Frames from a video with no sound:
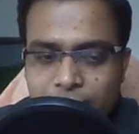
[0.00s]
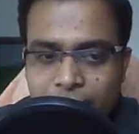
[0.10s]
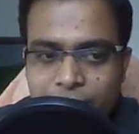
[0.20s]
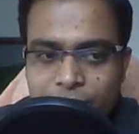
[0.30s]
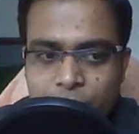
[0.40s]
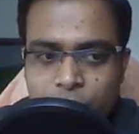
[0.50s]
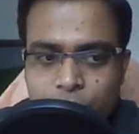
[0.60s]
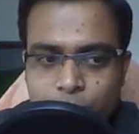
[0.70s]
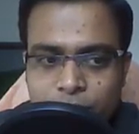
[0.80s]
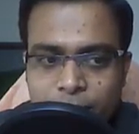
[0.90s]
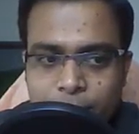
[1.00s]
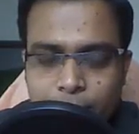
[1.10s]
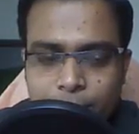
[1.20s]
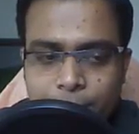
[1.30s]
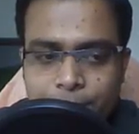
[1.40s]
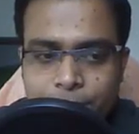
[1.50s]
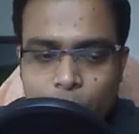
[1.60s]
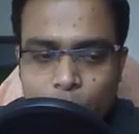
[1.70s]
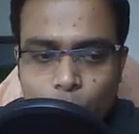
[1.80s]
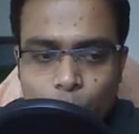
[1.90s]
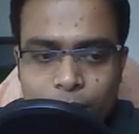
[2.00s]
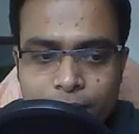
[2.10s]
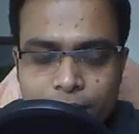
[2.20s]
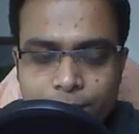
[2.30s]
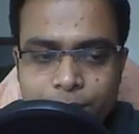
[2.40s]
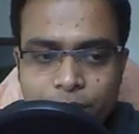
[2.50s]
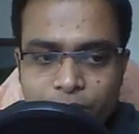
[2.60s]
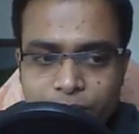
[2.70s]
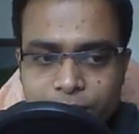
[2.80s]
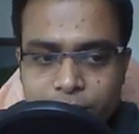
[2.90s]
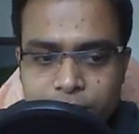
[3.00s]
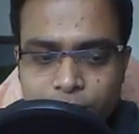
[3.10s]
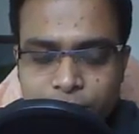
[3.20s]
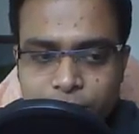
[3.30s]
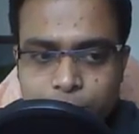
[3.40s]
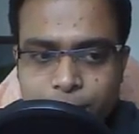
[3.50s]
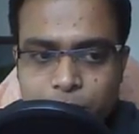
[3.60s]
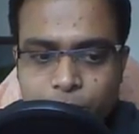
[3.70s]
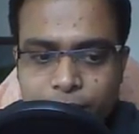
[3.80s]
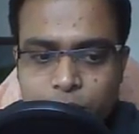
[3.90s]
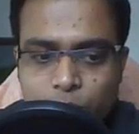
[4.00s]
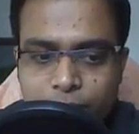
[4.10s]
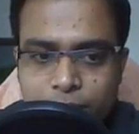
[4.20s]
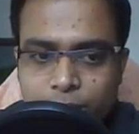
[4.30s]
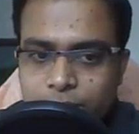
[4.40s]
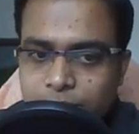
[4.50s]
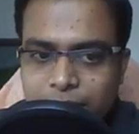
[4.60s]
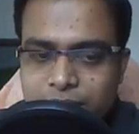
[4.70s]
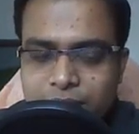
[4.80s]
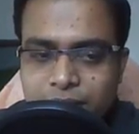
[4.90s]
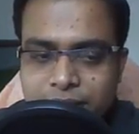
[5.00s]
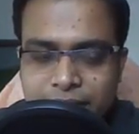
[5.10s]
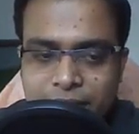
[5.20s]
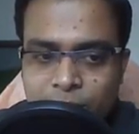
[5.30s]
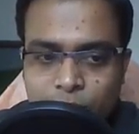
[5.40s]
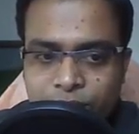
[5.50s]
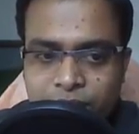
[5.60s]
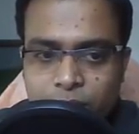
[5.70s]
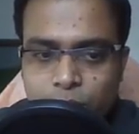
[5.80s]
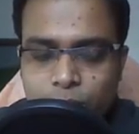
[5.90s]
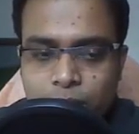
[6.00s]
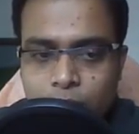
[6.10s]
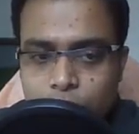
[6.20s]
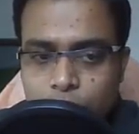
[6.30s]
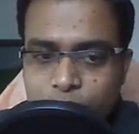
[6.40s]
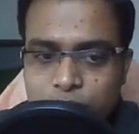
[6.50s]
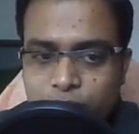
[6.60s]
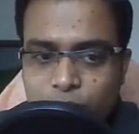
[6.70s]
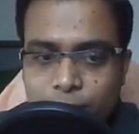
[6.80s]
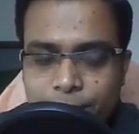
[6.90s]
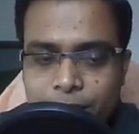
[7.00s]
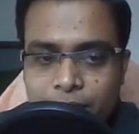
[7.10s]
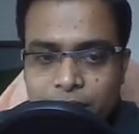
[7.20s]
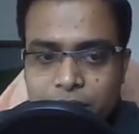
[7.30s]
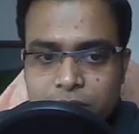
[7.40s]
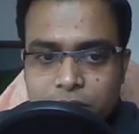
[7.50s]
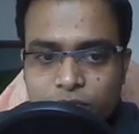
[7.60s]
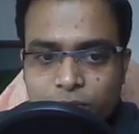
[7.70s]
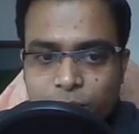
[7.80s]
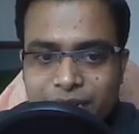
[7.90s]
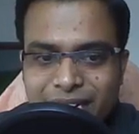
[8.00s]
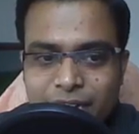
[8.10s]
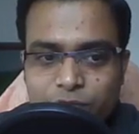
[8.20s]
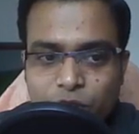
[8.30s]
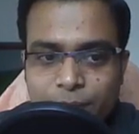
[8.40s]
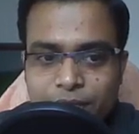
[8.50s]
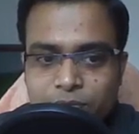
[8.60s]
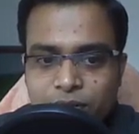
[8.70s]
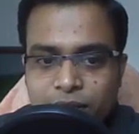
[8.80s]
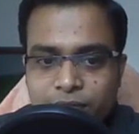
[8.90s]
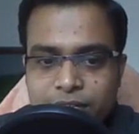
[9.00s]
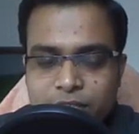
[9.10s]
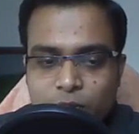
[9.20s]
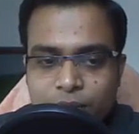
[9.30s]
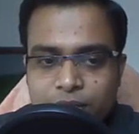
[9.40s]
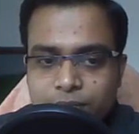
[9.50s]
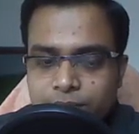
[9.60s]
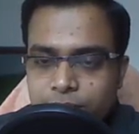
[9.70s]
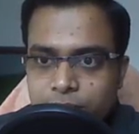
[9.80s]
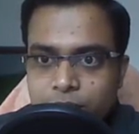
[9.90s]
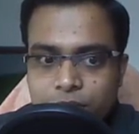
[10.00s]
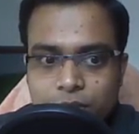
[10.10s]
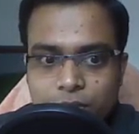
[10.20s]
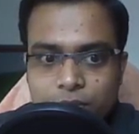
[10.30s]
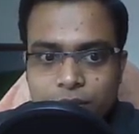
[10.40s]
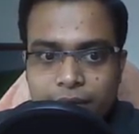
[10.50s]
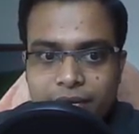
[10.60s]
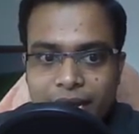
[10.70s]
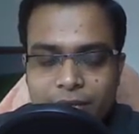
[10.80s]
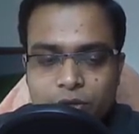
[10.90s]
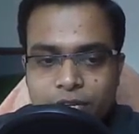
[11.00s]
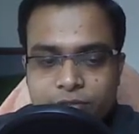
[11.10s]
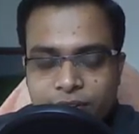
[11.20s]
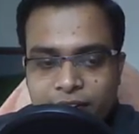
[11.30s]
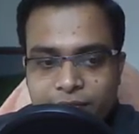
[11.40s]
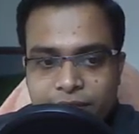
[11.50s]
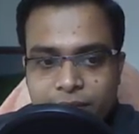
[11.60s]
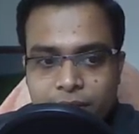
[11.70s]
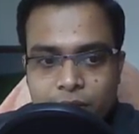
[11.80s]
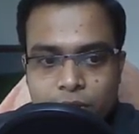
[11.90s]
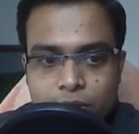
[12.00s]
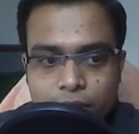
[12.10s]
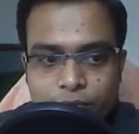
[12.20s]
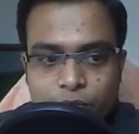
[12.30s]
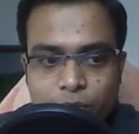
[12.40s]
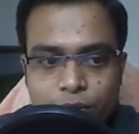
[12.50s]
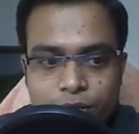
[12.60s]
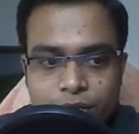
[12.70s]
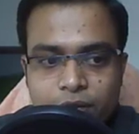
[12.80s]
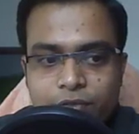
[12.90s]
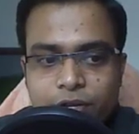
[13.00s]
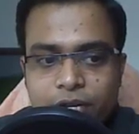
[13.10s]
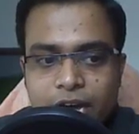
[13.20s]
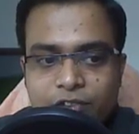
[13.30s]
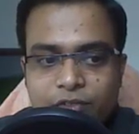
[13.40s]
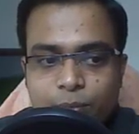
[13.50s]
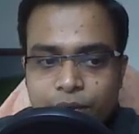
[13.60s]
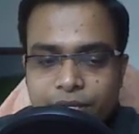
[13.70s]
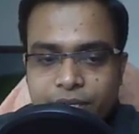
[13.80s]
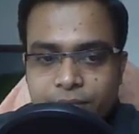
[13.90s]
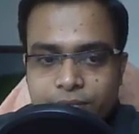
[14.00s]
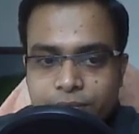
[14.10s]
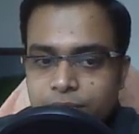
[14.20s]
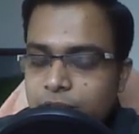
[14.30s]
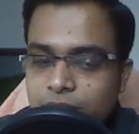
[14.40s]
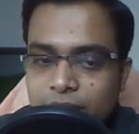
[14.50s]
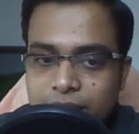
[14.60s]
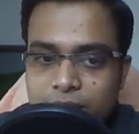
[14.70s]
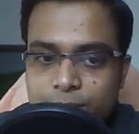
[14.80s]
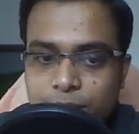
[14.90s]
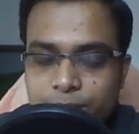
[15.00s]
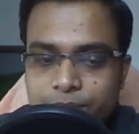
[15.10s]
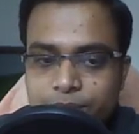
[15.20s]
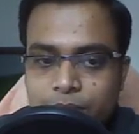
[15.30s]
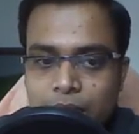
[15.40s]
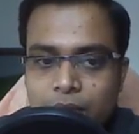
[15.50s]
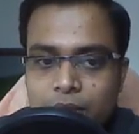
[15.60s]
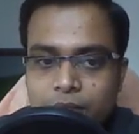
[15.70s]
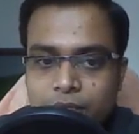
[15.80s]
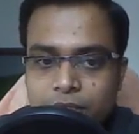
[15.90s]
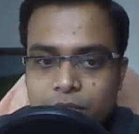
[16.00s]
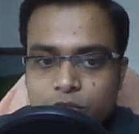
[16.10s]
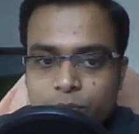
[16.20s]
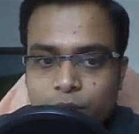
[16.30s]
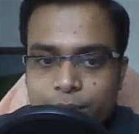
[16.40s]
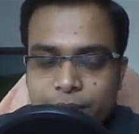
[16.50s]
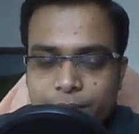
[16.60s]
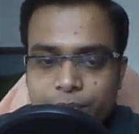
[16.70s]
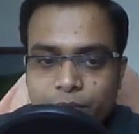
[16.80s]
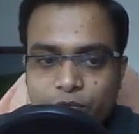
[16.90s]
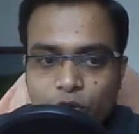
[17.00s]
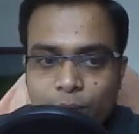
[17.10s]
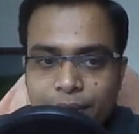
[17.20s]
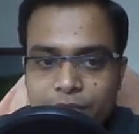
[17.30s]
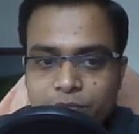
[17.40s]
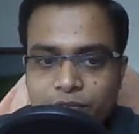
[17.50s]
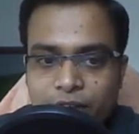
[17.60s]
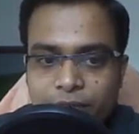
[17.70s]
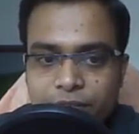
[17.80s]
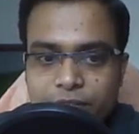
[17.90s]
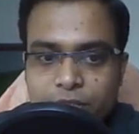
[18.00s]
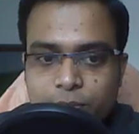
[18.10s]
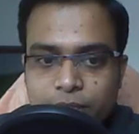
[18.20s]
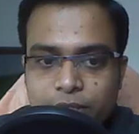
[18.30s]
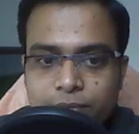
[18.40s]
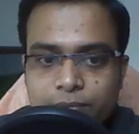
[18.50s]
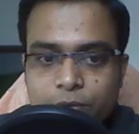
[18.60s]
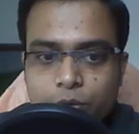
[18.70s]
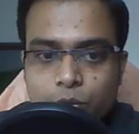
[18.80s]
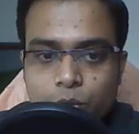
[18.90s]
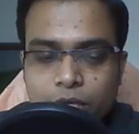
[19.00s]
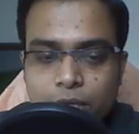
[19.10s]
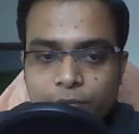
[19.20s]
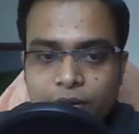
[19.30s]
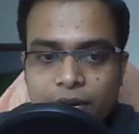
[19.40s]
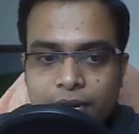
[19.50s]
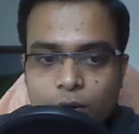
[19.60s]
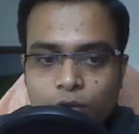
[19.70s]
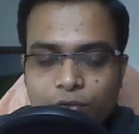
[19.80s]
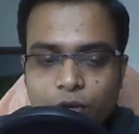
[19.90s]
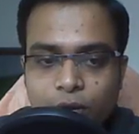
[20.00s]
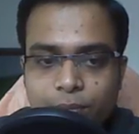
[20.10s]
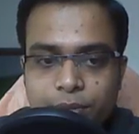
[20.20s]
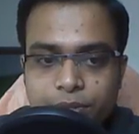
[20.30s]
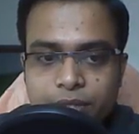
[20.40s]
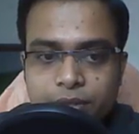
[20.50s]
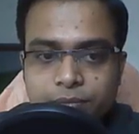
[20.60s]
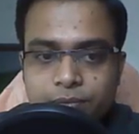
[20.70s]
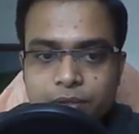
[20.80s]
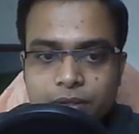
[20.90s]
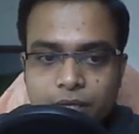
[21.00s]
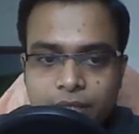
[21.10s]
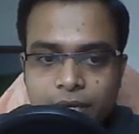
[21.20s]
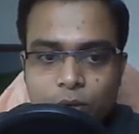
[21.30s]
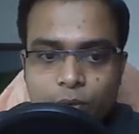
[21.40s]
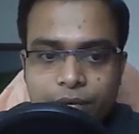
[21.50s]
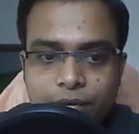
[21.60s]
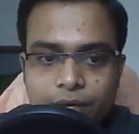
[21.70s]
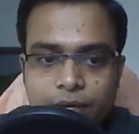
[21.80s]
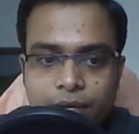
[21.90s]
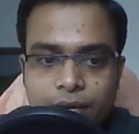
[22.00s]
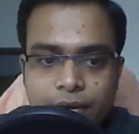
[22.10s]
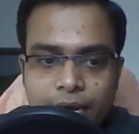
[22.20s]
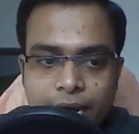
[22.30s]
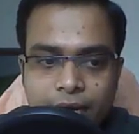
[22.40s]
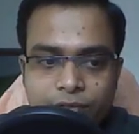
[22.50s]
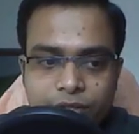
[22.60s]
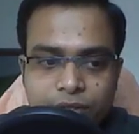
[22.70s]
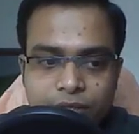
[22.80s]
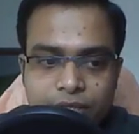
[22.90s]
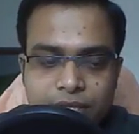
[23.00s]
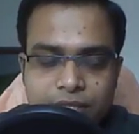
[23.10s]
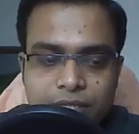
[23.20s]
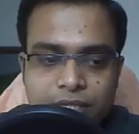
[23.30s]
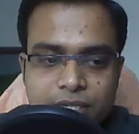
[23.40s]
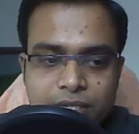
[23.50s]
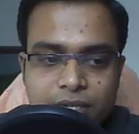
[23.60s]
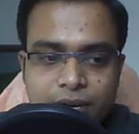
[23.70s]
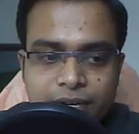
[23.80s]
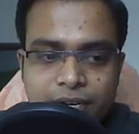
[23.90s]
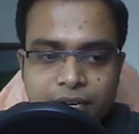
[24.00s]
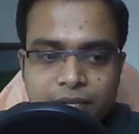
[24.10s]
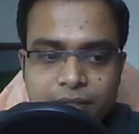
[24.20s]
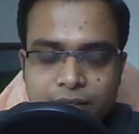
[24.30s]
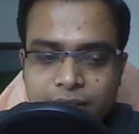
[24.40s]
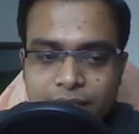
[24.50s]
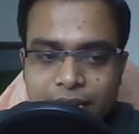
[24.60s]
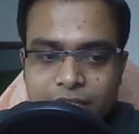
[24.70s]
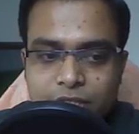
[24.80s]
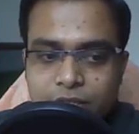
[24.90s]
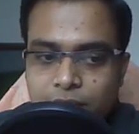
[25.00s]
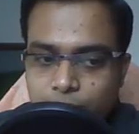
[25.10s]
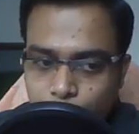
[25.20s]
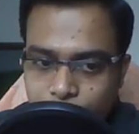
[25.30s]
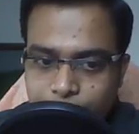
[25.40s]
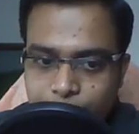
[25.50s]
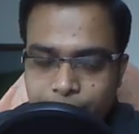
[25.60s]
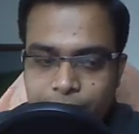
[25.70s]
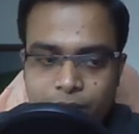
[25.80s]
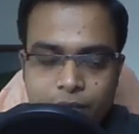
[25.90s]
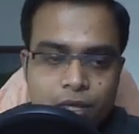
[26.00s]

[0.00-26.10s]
And we're going to put them up over here with, with respect to x2, y2. That's exactly what we're going to do. So first of all, the distance of point A from x1, y1 is how much? 0. It lies on x1, y1. Therefore, here we're going to have point A. It's that simple. The distance of point B from x1, y1 is this much. So keep one leg of your compass here, other leg over here, and with this as the center, cut an arc. That's point B.